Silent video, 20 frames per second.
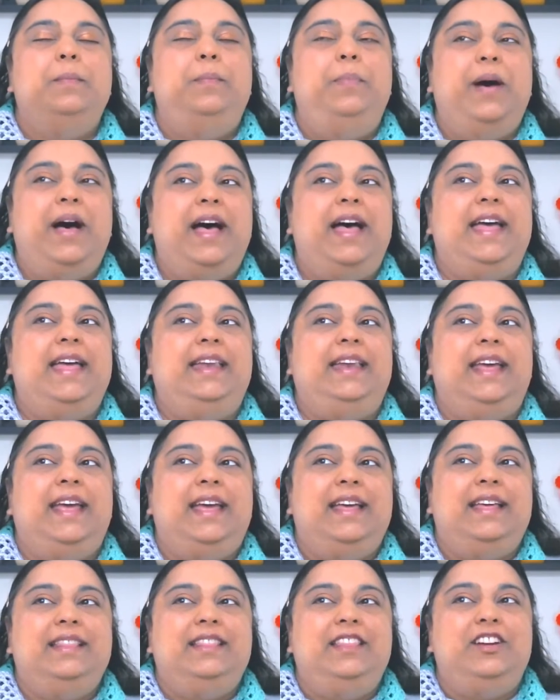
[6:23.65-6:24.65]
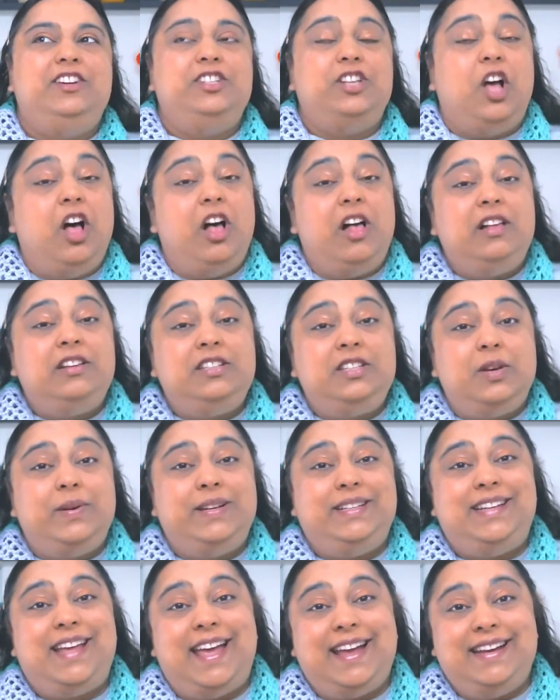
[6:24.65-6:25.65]
But there's also
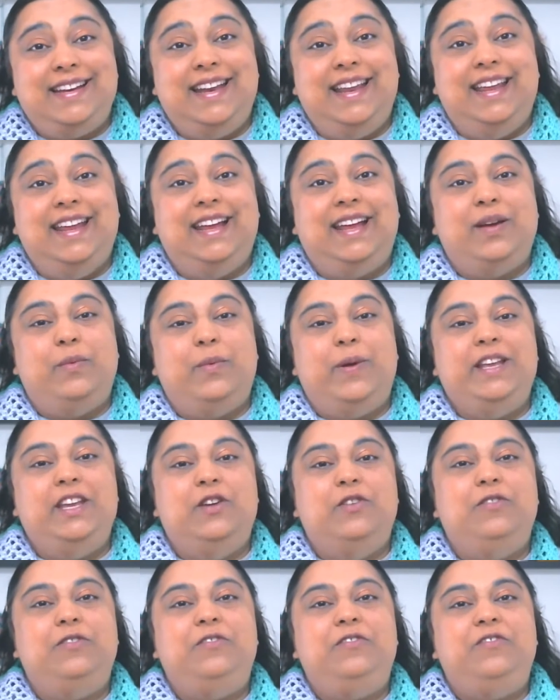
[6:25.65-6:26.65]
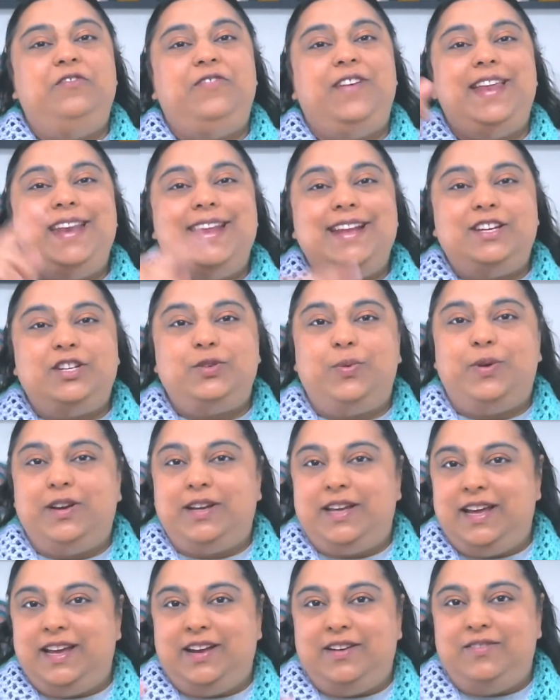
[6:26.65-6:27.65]
a technique when you finish
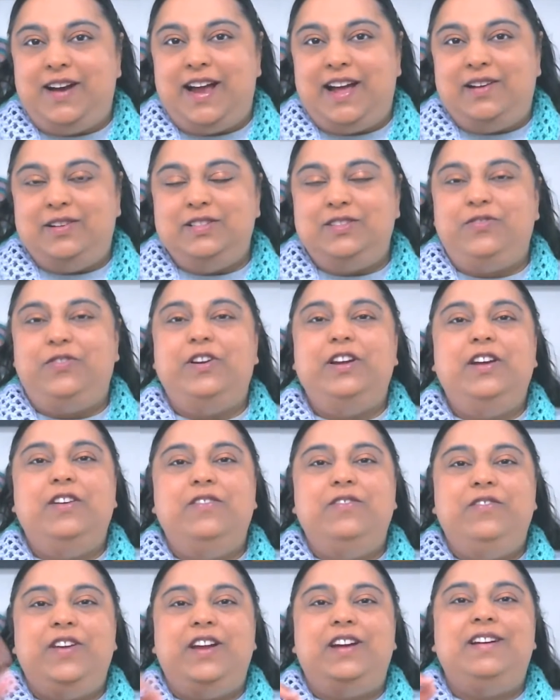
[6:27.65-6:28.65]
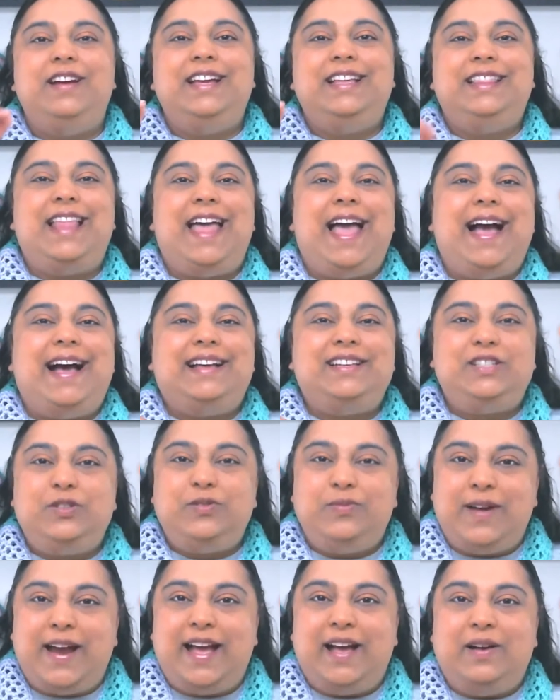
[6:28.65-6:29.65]
working in rounds, for your very
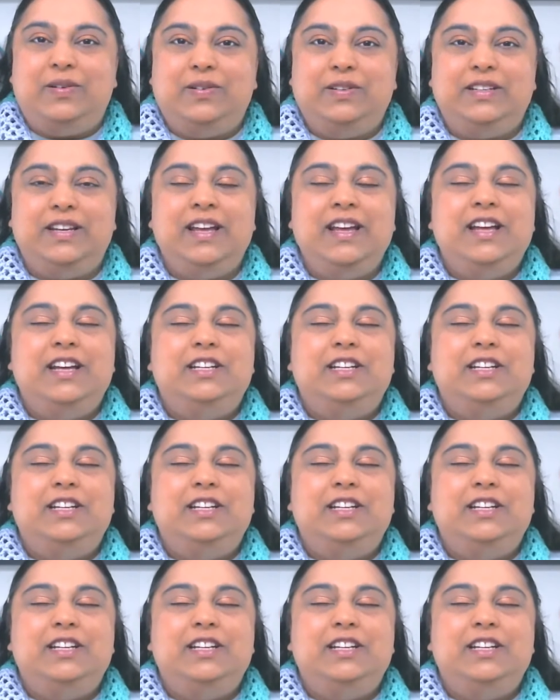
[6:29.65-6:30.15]
last round,